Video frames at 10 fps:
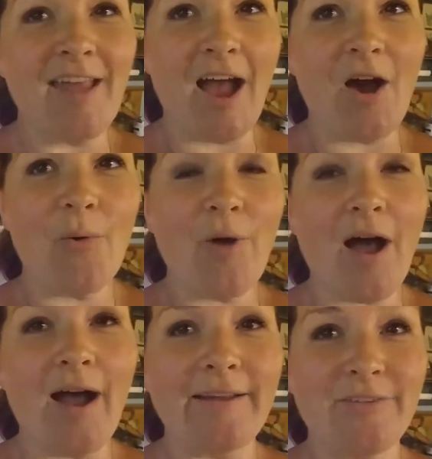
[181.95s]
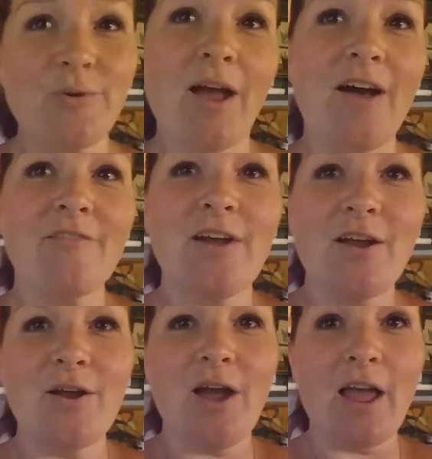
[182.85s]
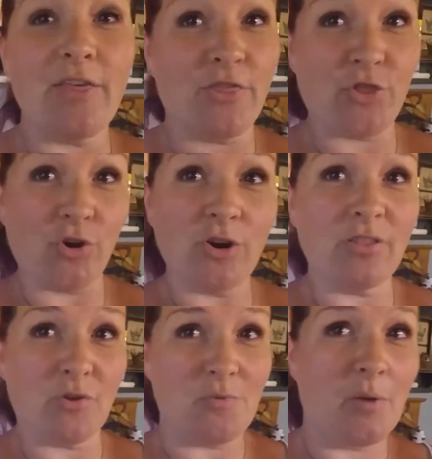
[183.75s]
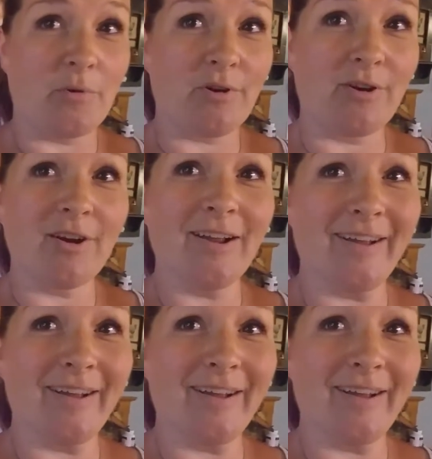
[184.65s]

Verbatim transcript: Now I do have a third thermometer